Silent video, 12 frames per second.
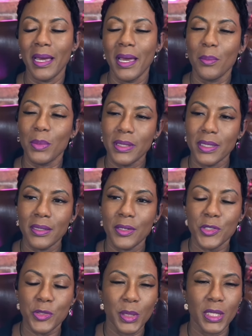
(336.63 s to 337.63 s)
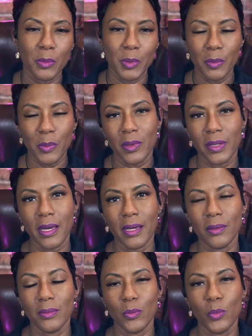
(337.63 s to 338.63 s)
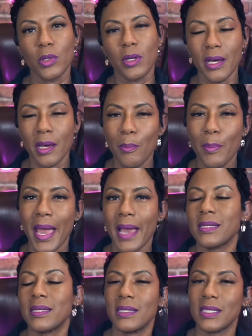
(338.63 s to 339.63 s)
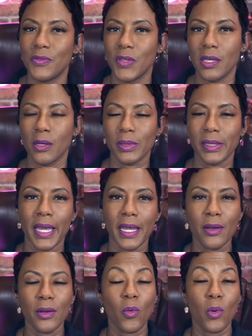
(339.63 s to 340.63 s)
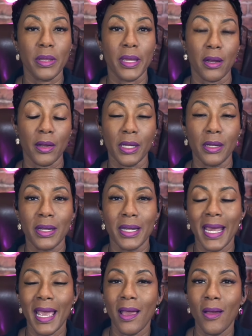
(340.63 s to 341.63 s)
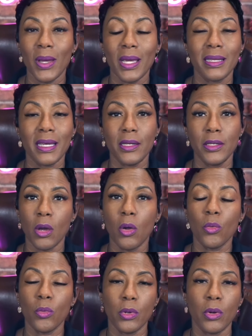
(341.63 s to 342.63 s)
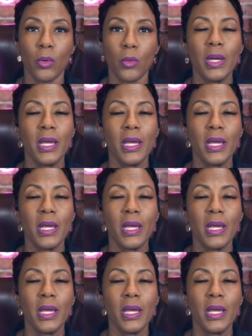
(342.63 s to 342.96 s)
But then there's many people that will come back to this video later or that are here now and they don't know.